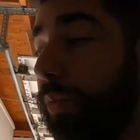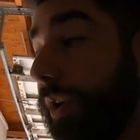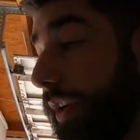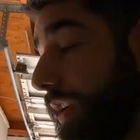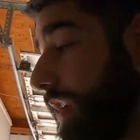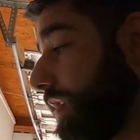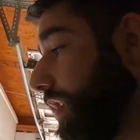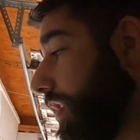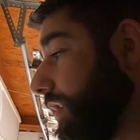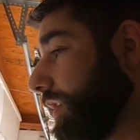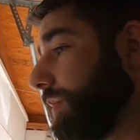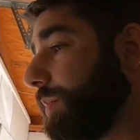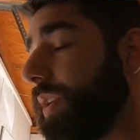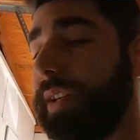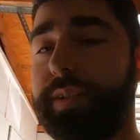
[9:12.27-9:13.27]
working on
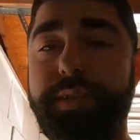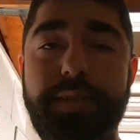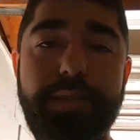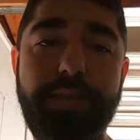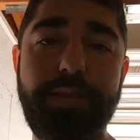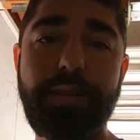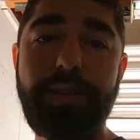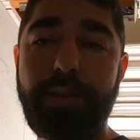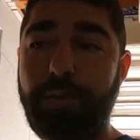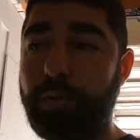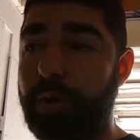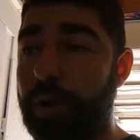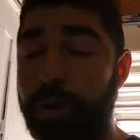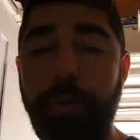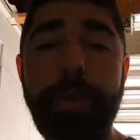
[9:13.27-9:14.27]
cars, but
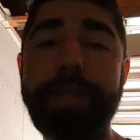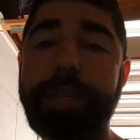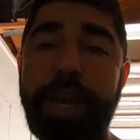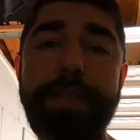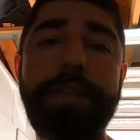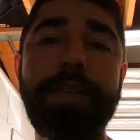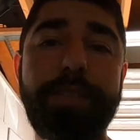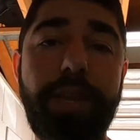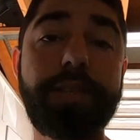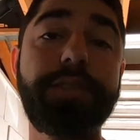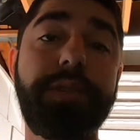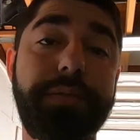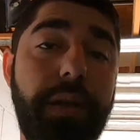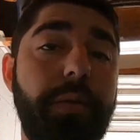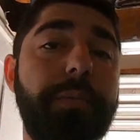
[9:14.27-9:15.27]
always had the
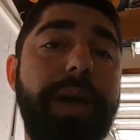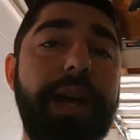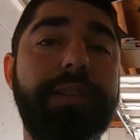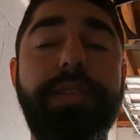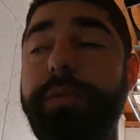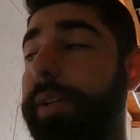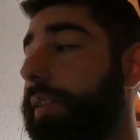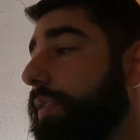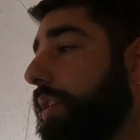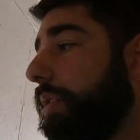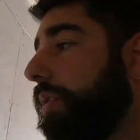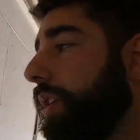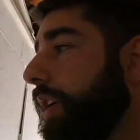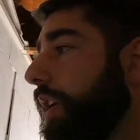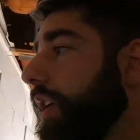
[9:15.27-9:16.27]
intention of coming back to it.
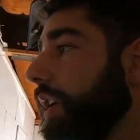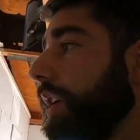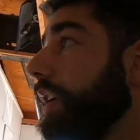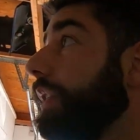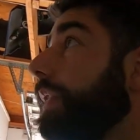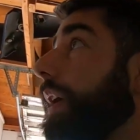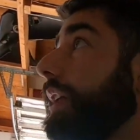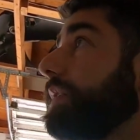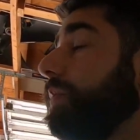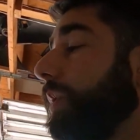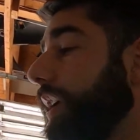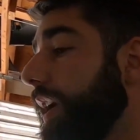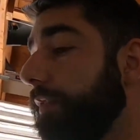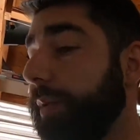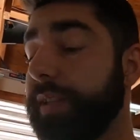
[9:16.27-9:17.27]
So that's
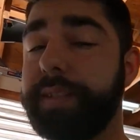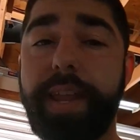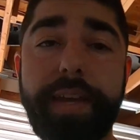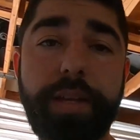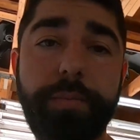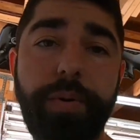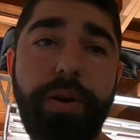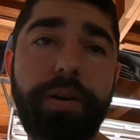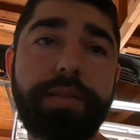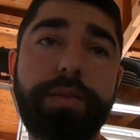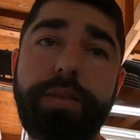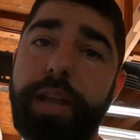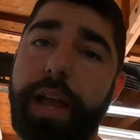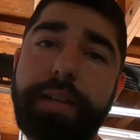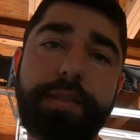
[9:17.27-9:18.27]
why I've been stacking parts
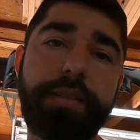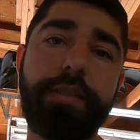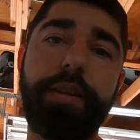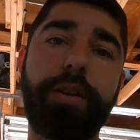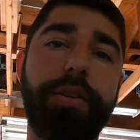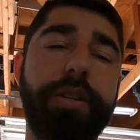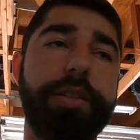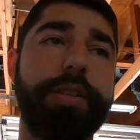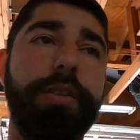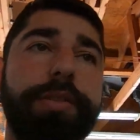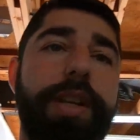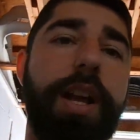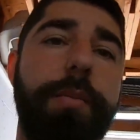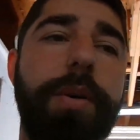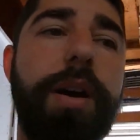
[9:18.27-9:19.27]
as, you know, good
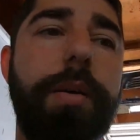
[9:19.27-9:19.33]
deals come